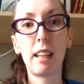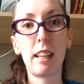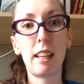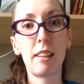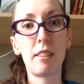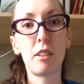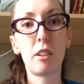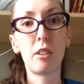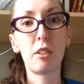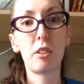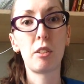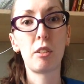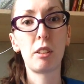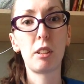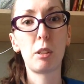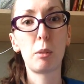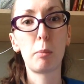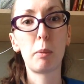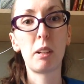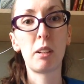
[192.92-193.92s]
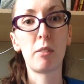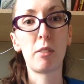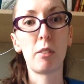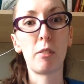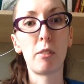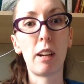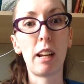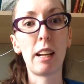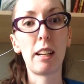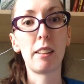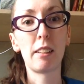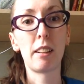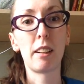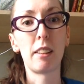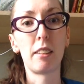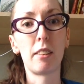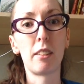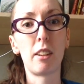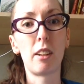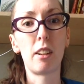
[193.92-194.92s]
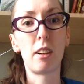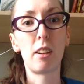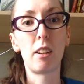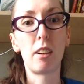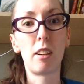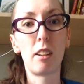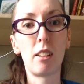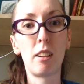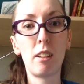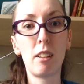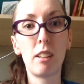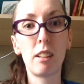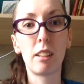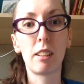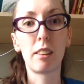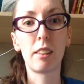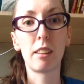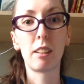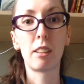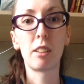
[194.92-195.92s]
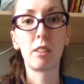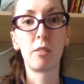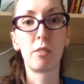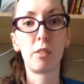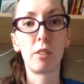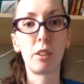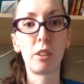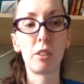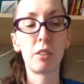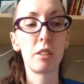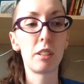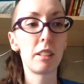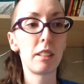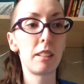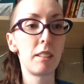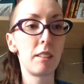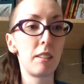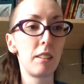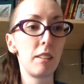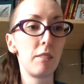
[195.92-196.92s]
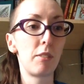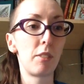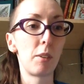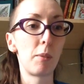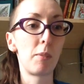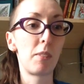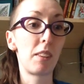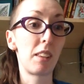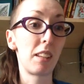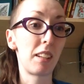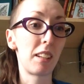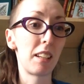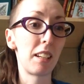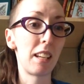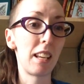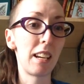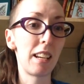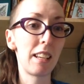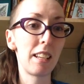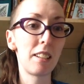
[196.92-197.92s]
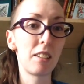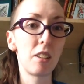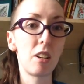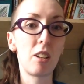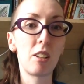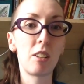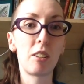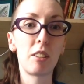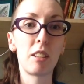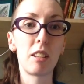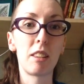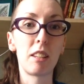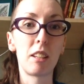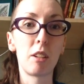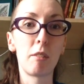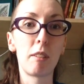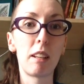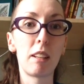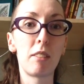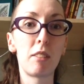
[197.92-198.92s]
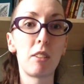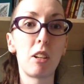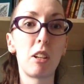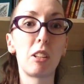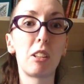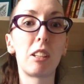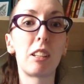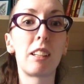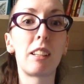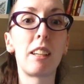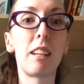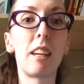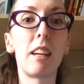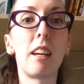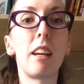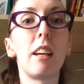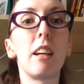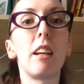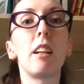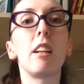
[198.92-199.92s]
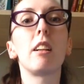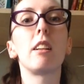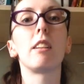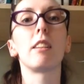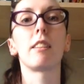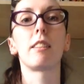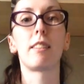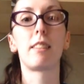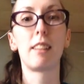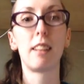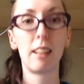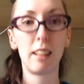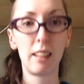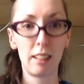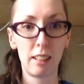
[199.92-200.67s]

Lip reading: is also a little bit of a rant because the conversion from the Canadian dollar to the US dollar kills.